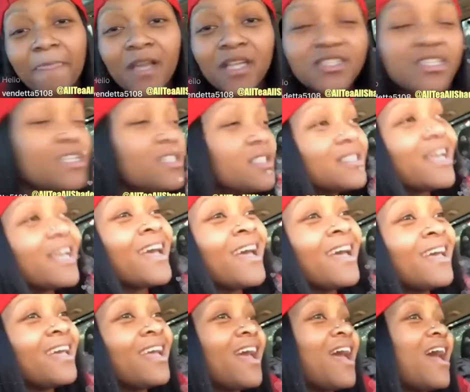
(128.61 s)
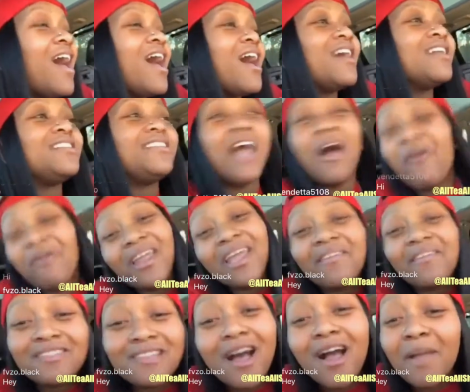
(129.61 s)
She said, don't
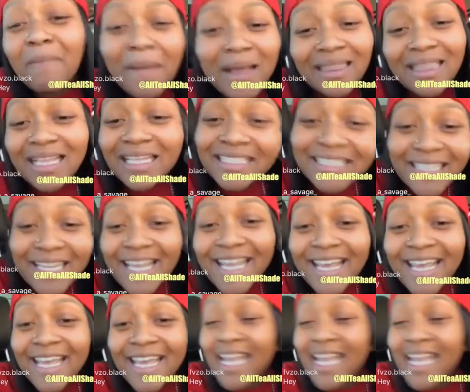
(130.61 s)
even talk about this shit.